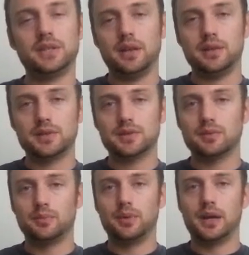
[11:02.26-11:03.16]
to
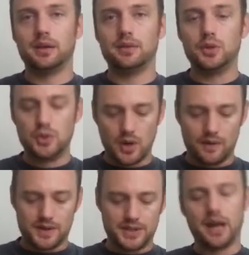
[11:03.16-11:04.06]
change, but you do
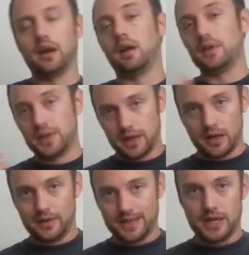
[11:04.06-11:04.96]
have to tear everything
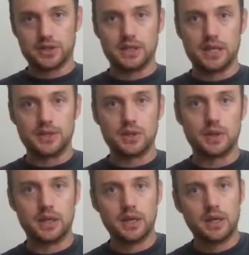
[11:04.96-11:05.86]
out to actually get
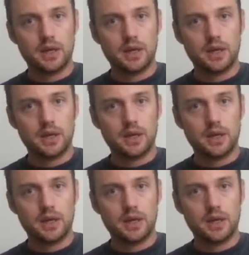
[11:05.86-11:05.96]
to it.